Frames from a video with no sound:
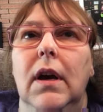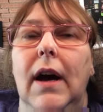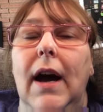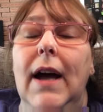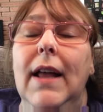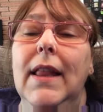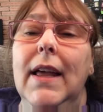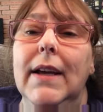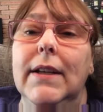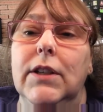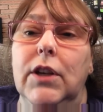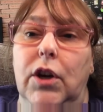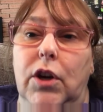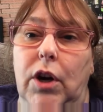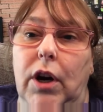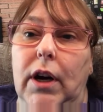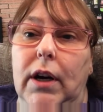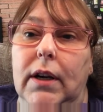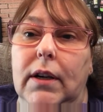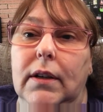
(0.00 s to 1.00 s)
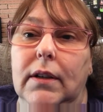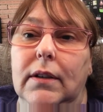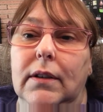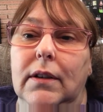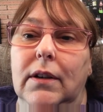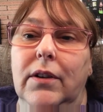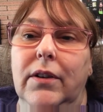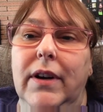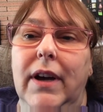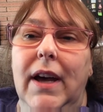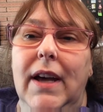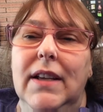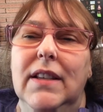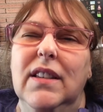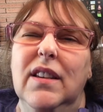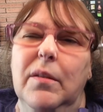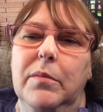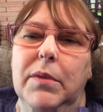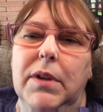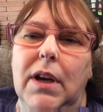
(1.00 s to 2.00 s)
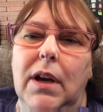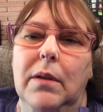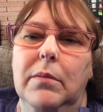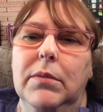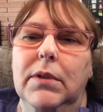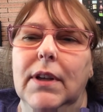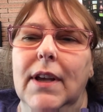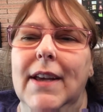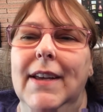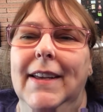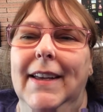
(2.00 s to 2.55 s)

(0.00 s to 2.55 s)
I like to cook, okay, sometimes.